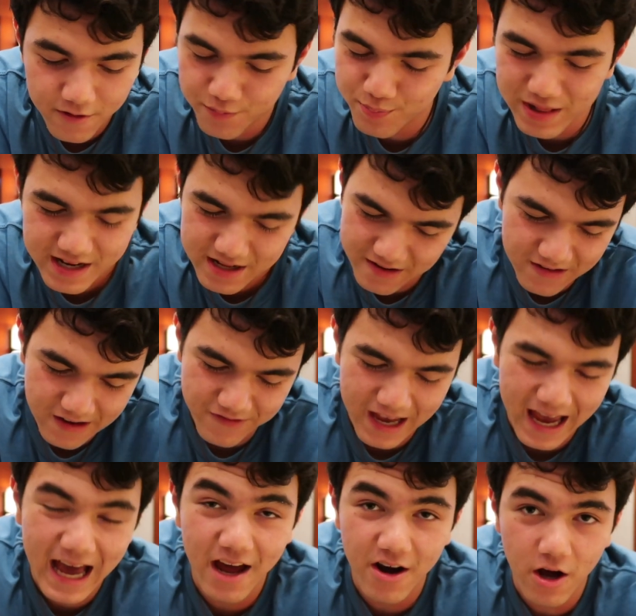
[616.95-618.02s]
there's plenty of stuff to
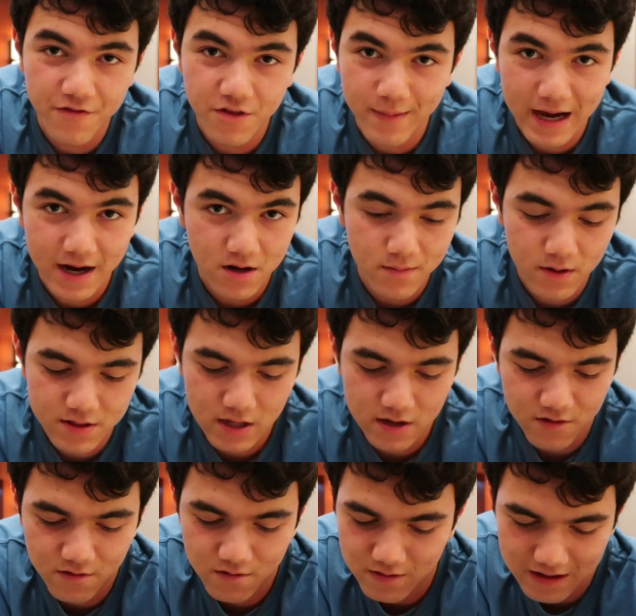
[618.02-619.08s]
add off the Magnum
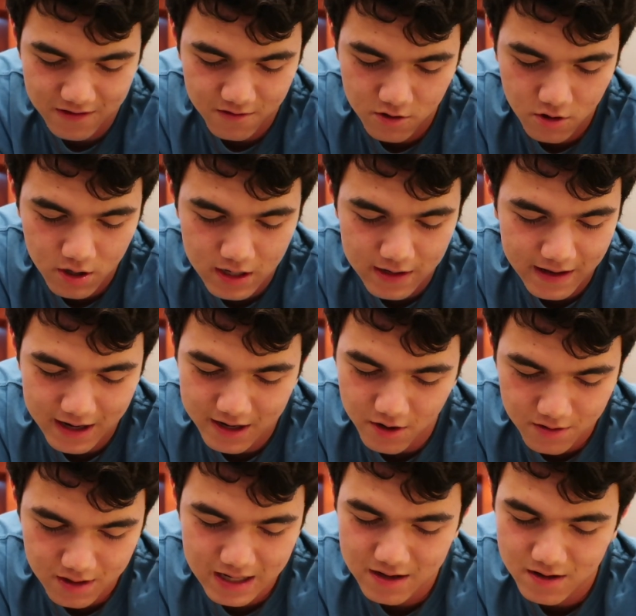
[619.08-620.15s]
that's good, that I
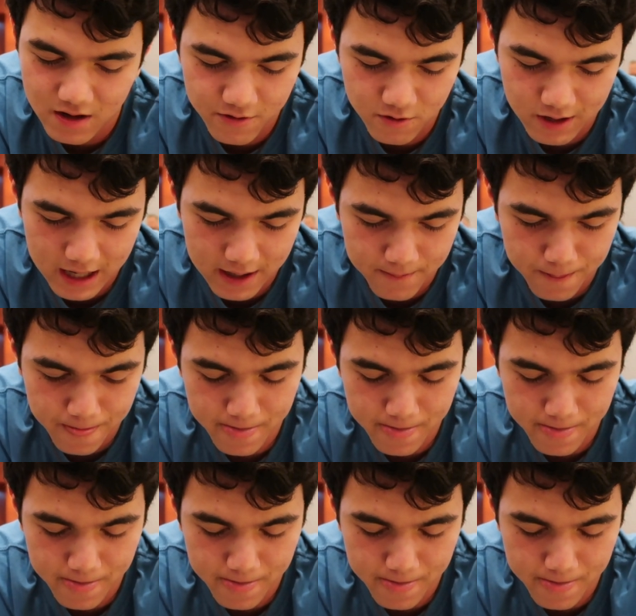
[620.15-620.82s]
don't need another name.